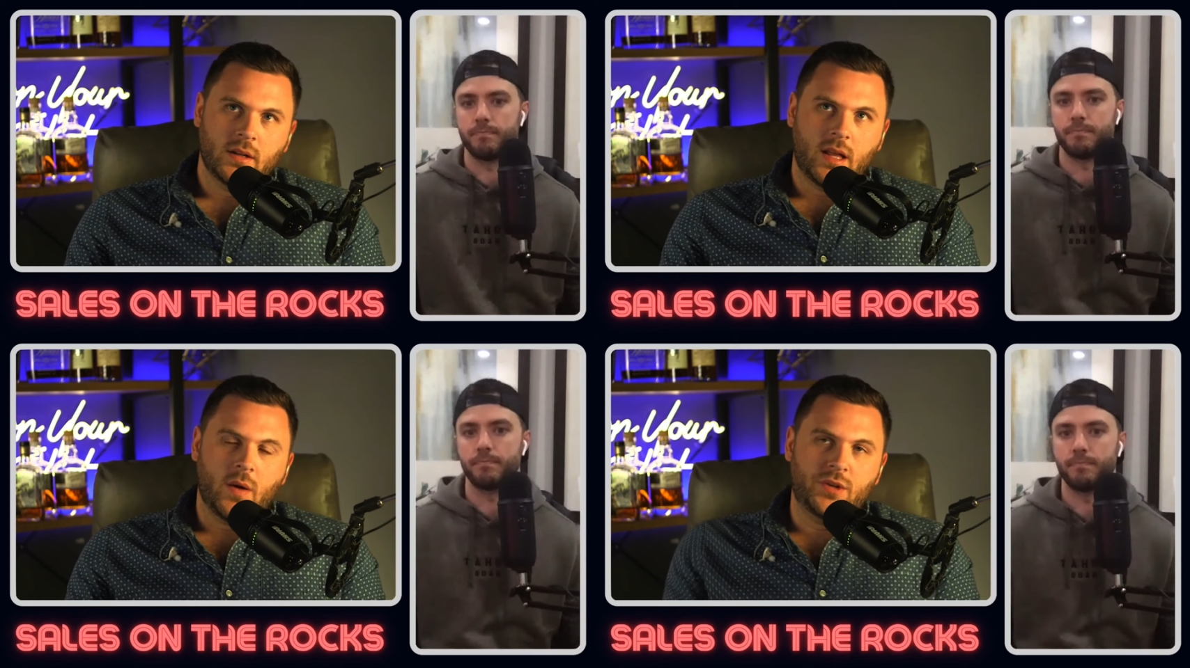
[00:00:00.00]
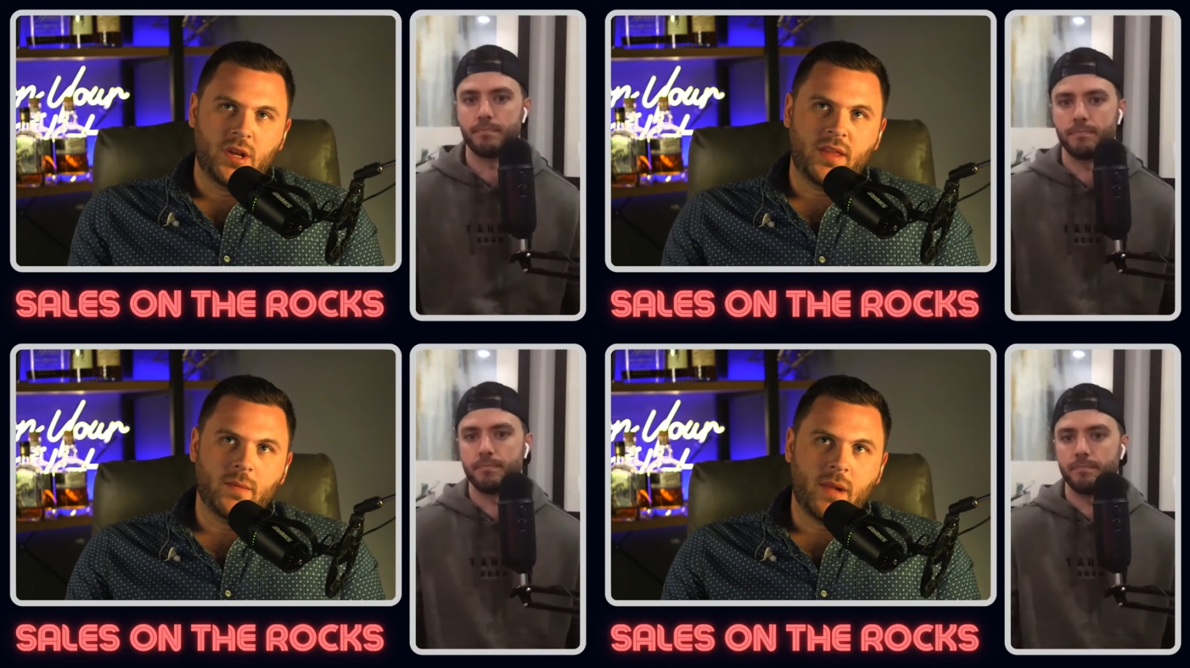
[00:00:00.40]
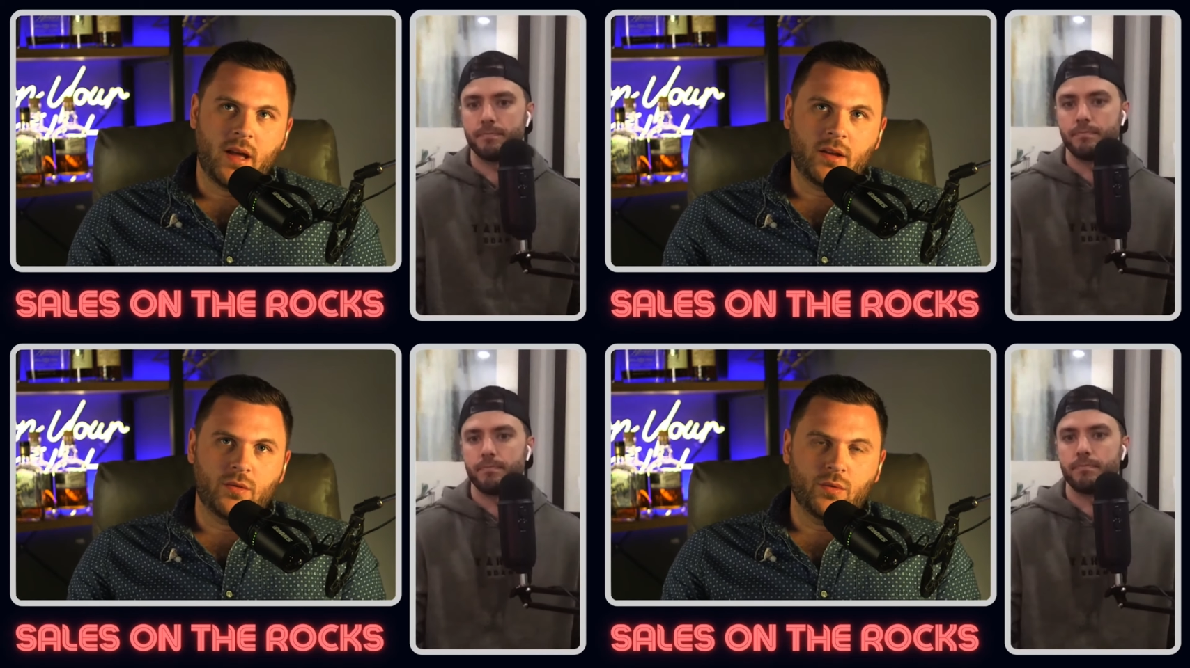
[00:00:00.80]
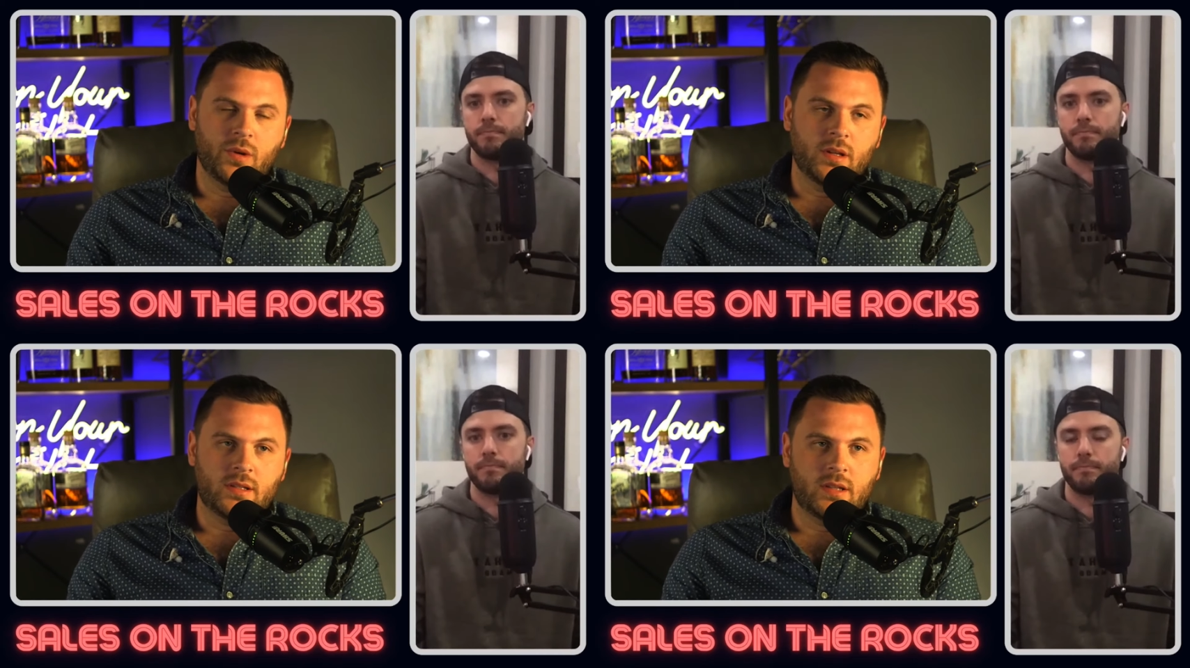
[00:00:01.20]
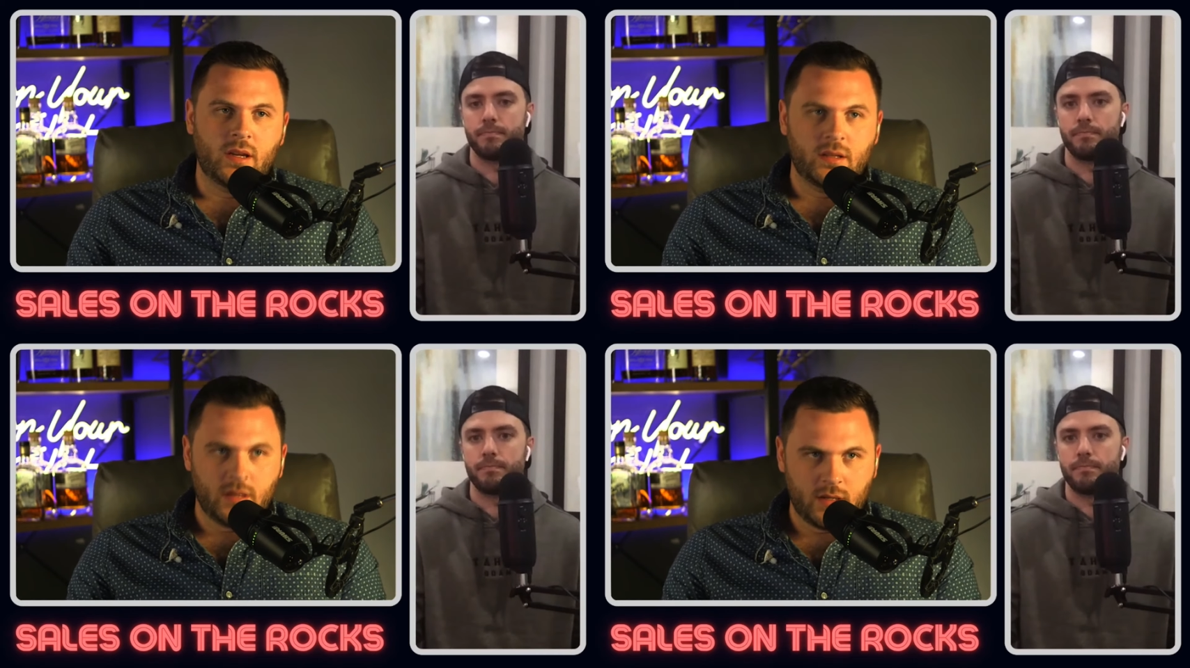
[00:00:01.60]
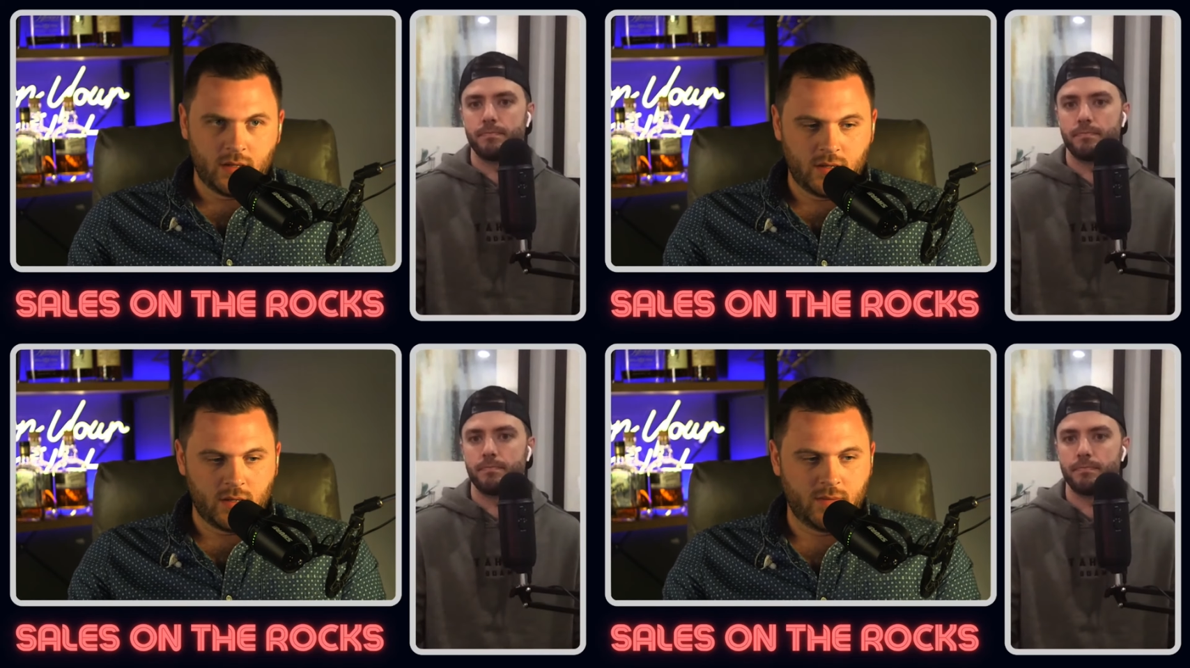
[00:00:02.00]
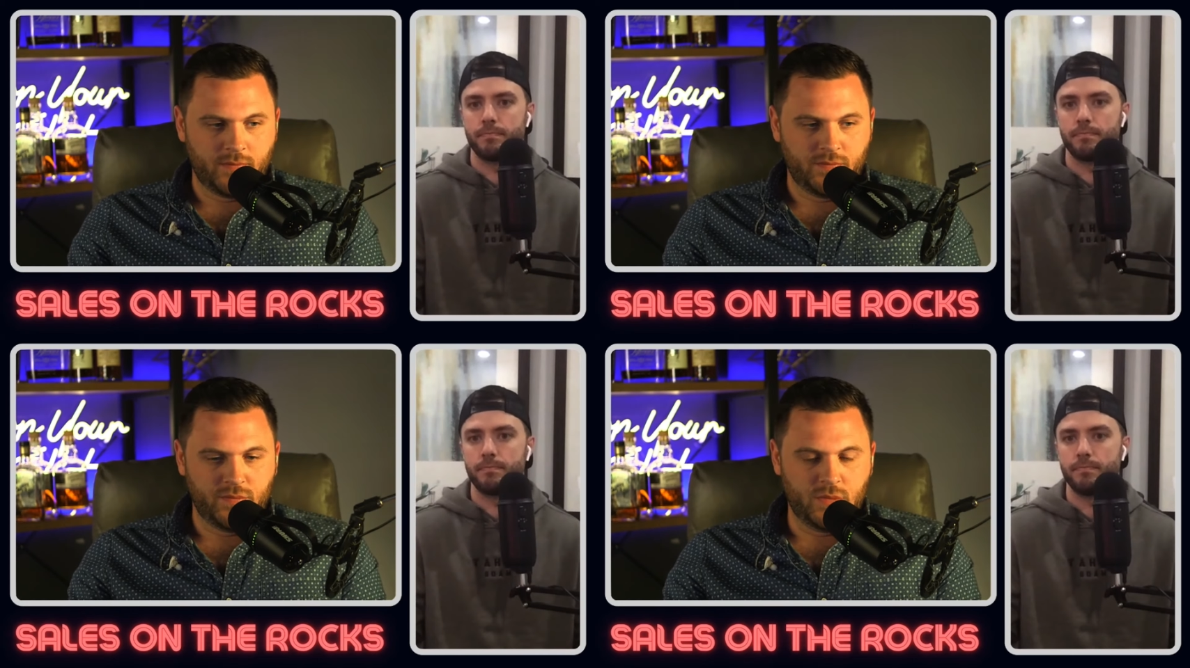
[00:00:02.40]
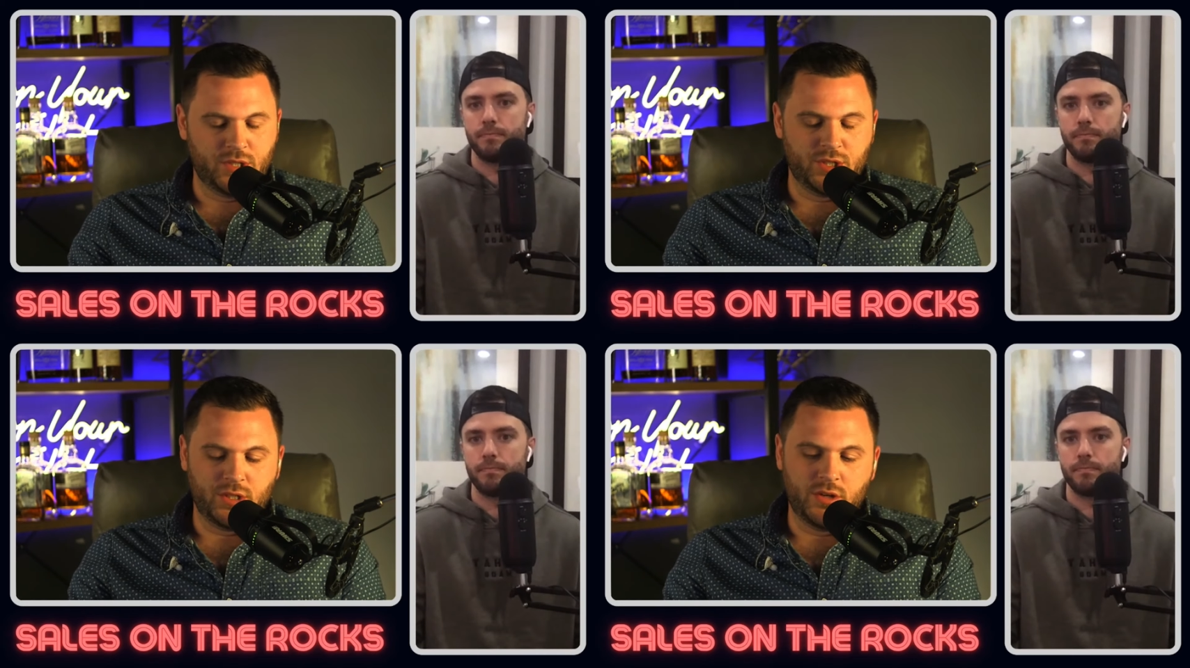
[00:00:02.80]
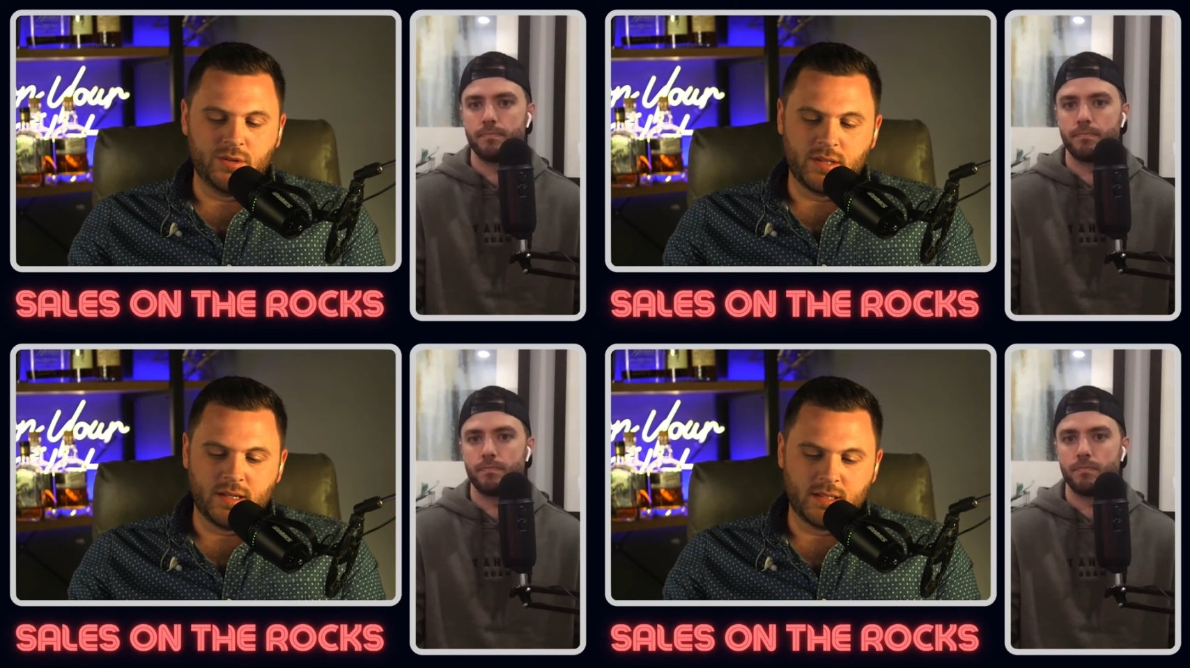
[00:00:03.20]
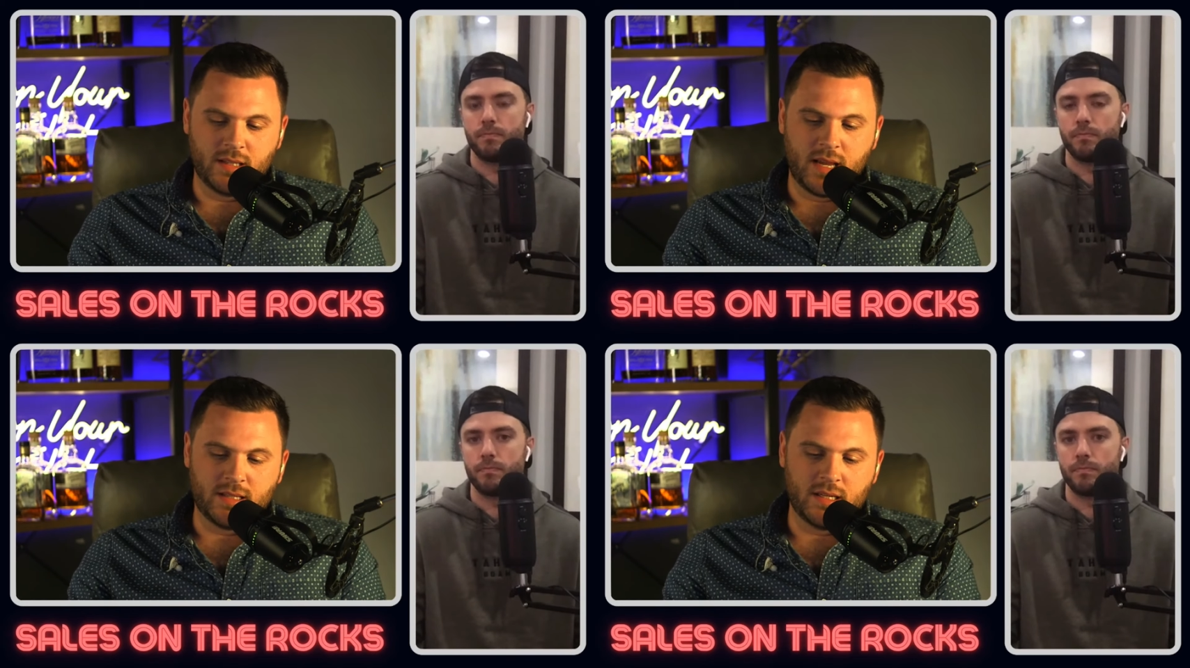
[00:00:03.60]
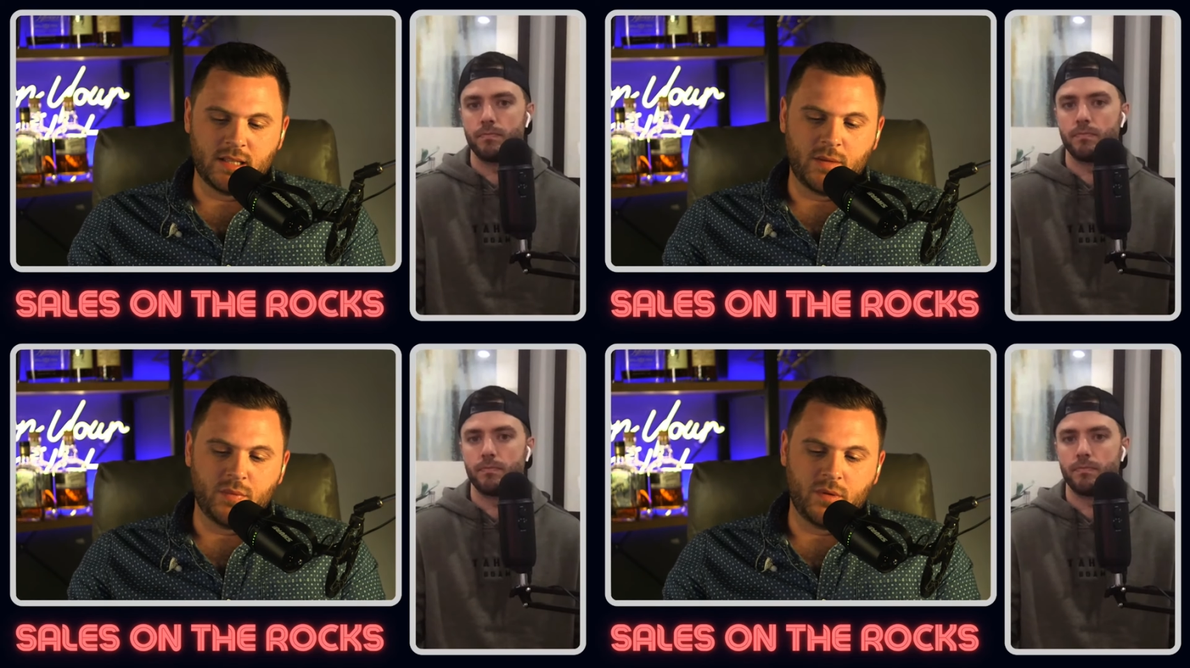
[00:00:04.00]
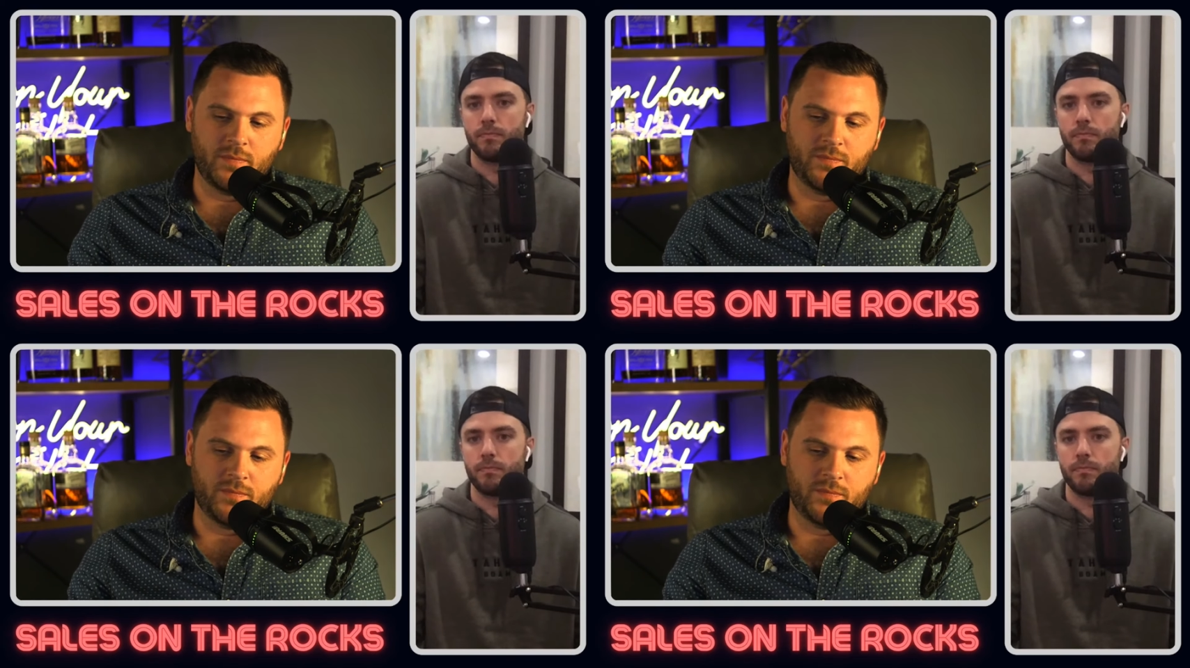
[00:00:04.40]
Speaker 1: I want you to think about real estate. That's just to use it as, as an example.